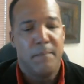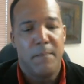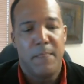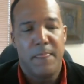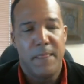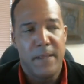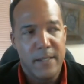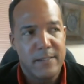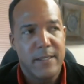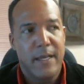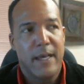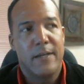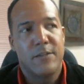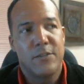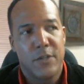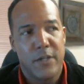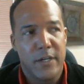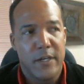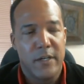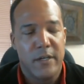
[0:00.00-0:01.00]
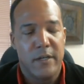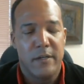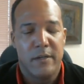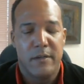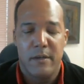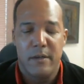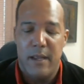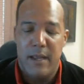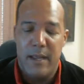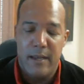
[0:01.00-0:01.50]
these guys are good.
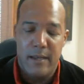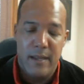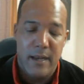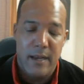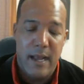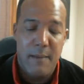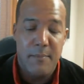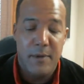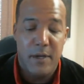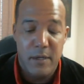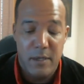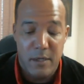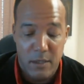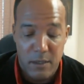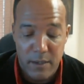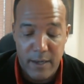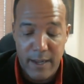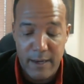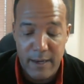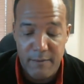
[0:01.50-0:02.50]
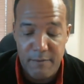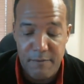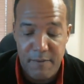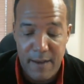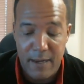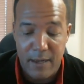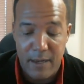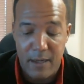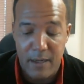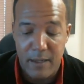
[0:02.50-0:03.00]
And then I'm going to look at it
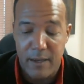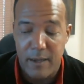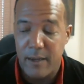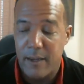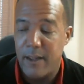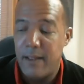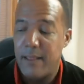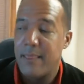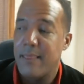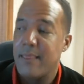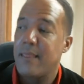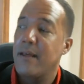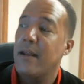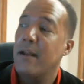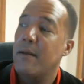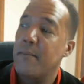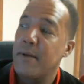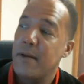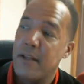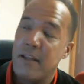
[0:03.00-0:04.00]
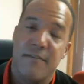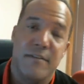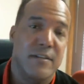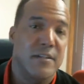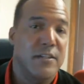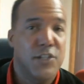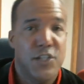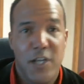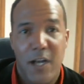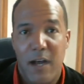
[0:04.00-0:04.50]
finally. And then I'm going to give it
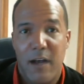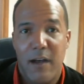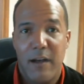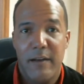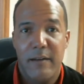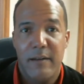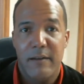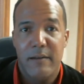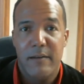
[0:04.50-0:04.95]
to John.